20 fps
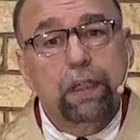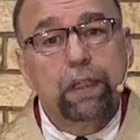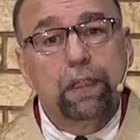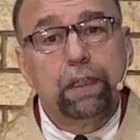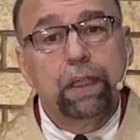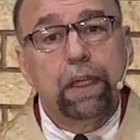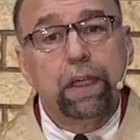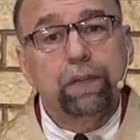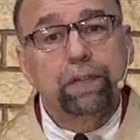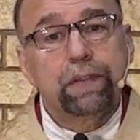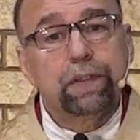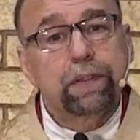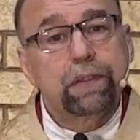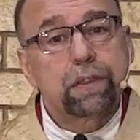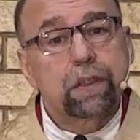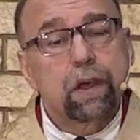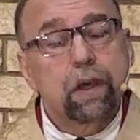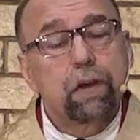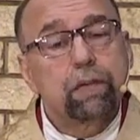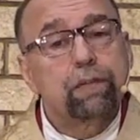gifts
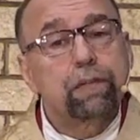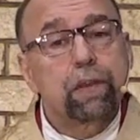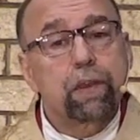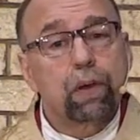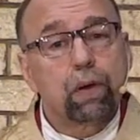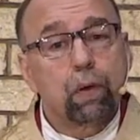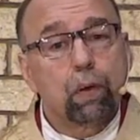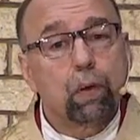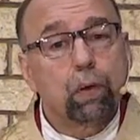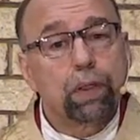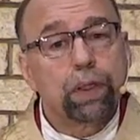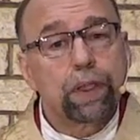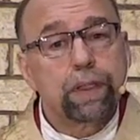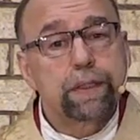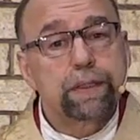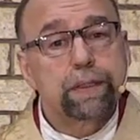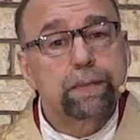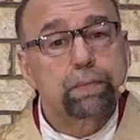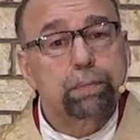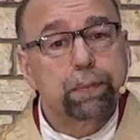of the Holy
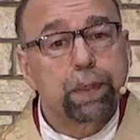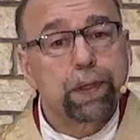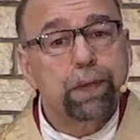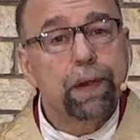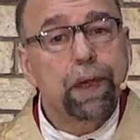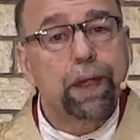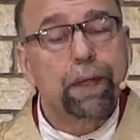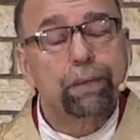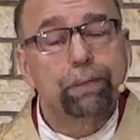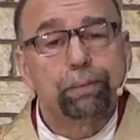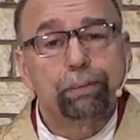Spirit.